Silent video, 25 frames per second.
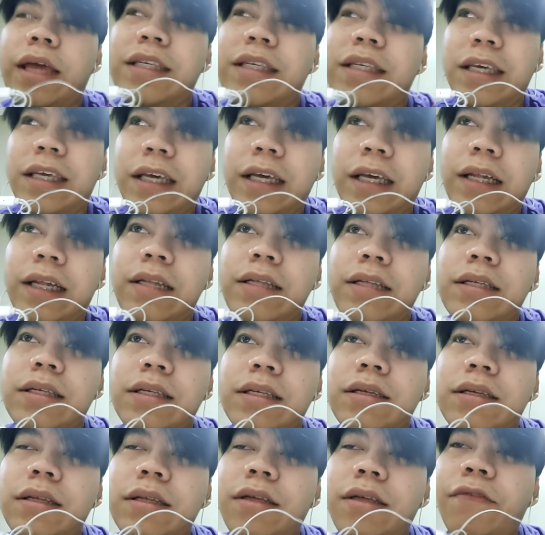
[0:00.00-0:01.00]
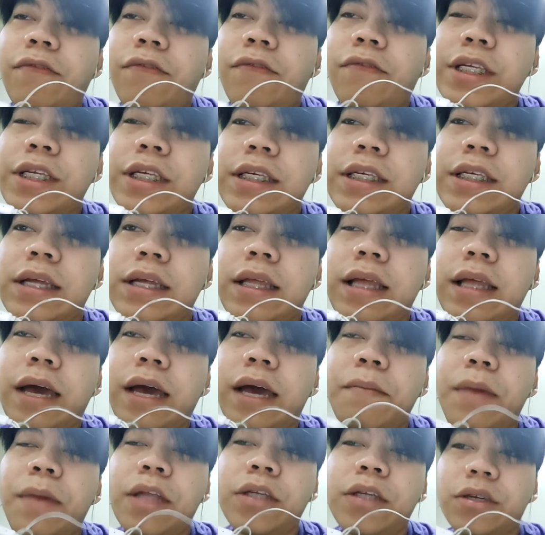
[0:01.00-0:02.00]
skills, the four C's that
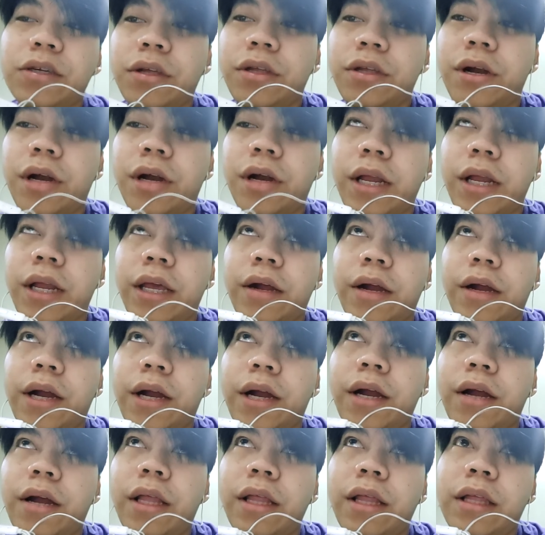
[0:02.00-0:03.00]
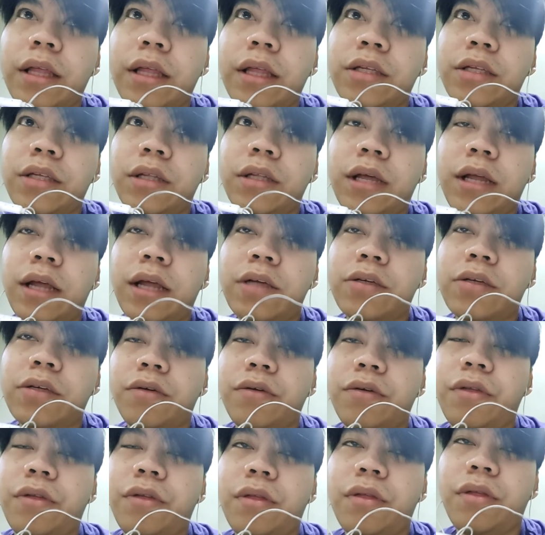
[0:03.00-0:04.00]
I mentioned earlier, that, that I
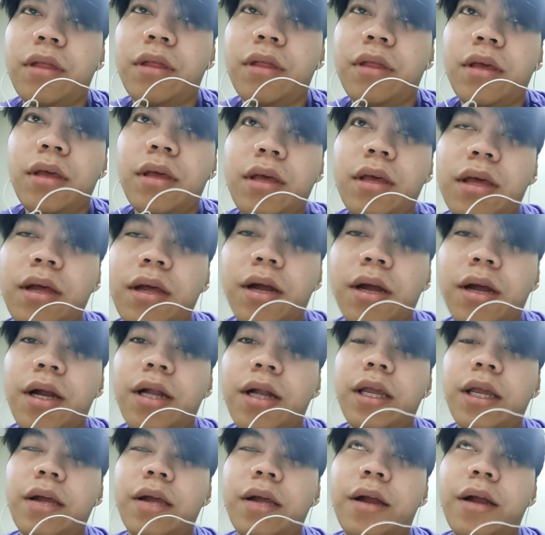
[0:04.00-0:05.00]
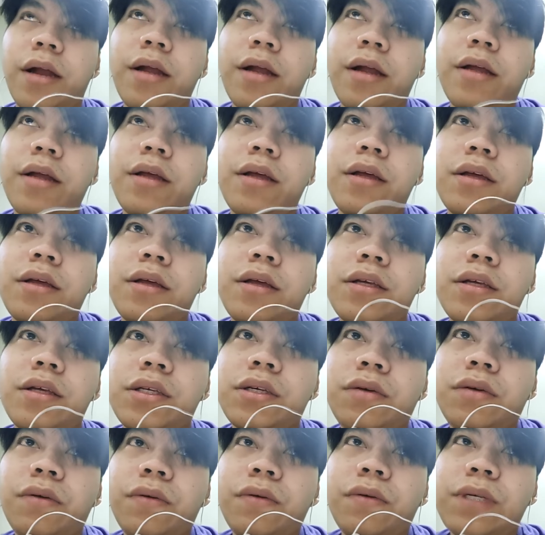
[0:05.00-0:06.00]
showed earlier.
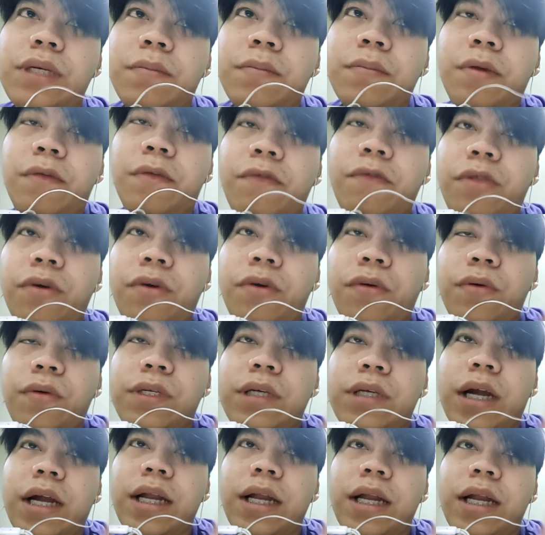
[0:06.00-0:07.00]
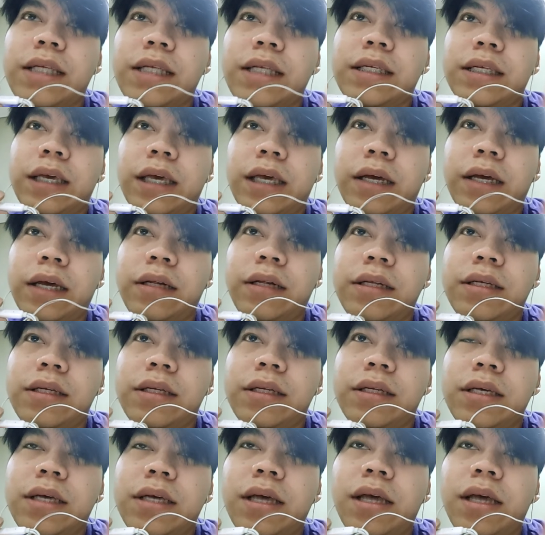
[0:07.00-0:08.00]
So some of those are the
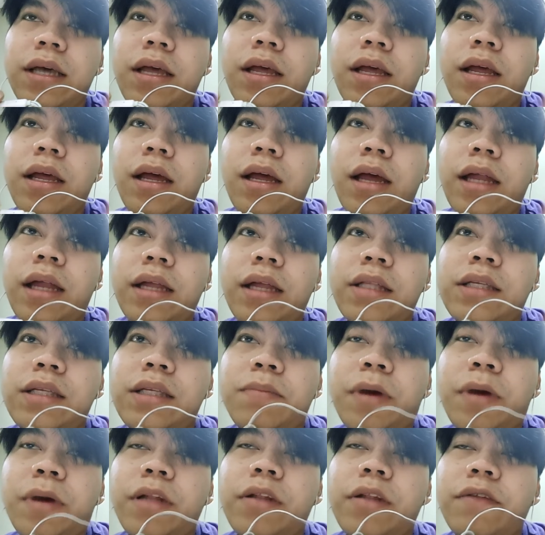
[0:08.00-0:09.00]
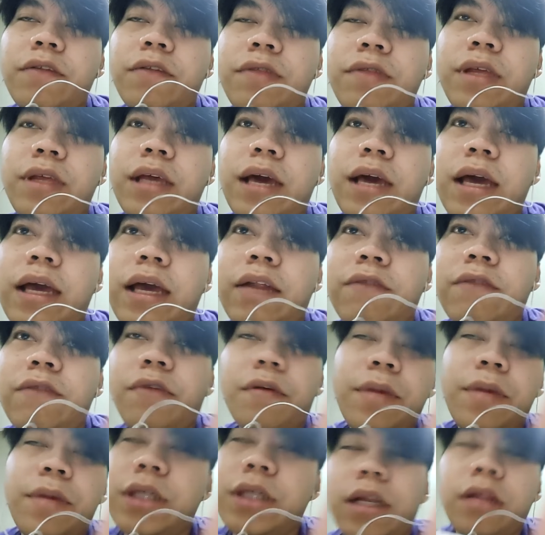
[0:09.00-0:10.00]
skills and it's part of the
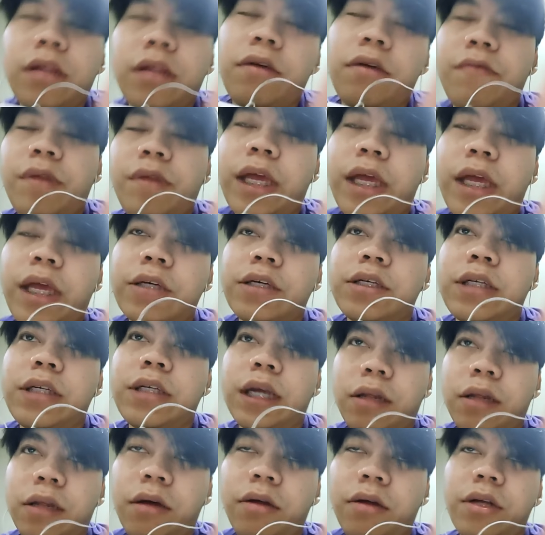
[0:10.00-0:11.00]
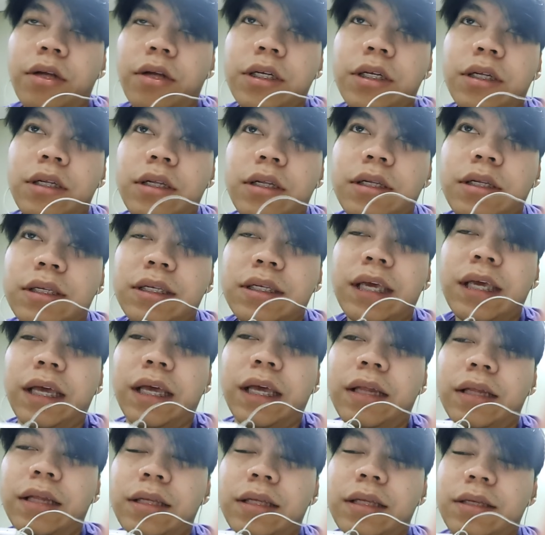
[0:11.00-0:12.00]
information and communications technology
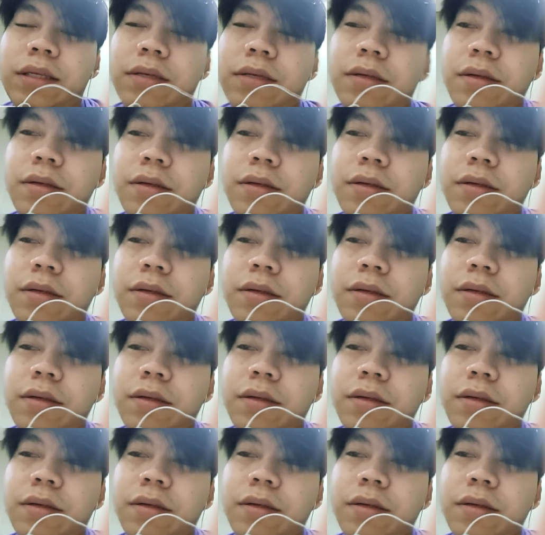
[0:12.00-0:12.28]
skills.